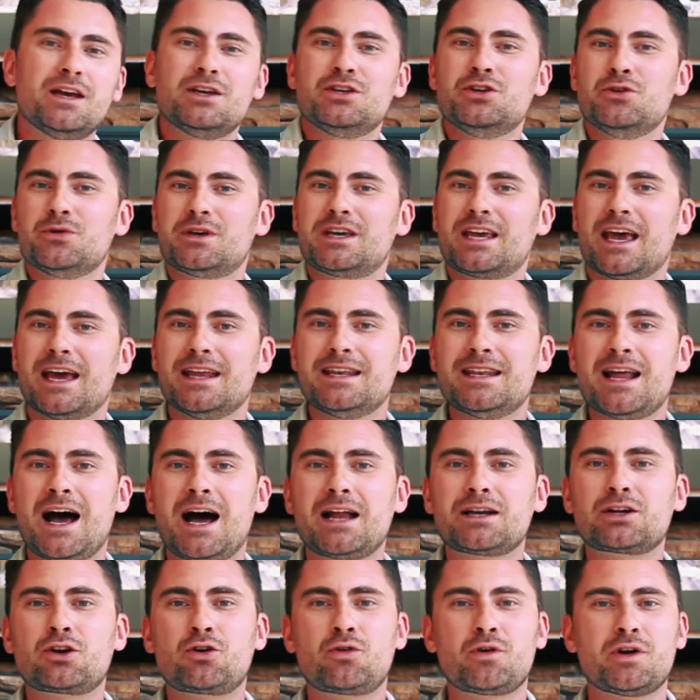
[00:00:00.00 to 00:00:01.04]
You
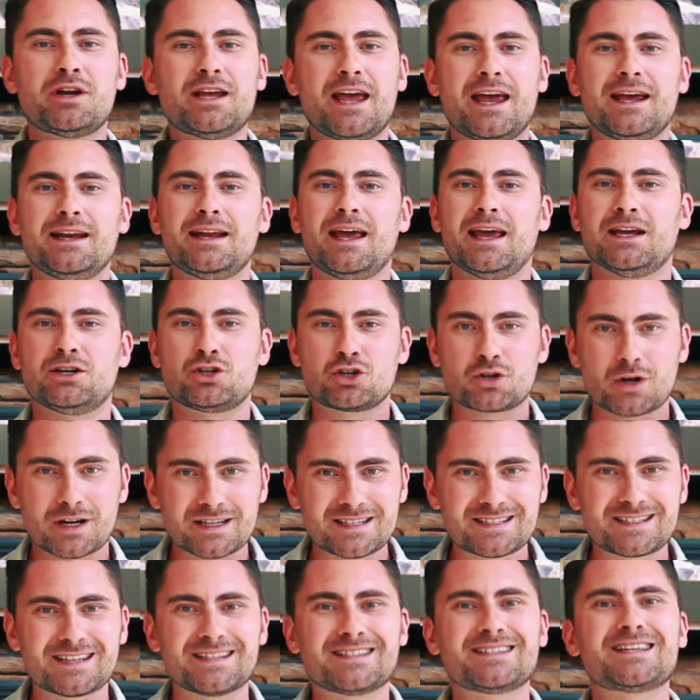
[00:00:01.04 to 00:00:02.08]
cannot create a
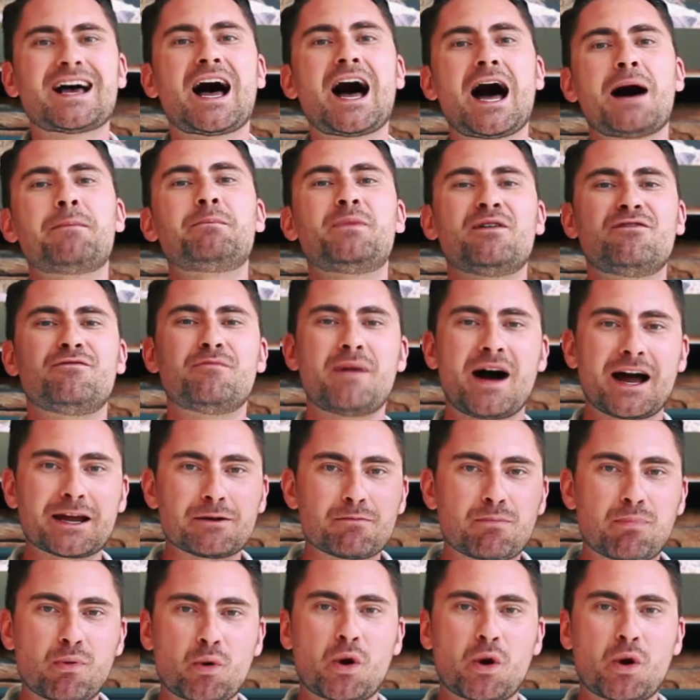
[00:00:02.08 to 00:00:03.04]
trusted top-of-mind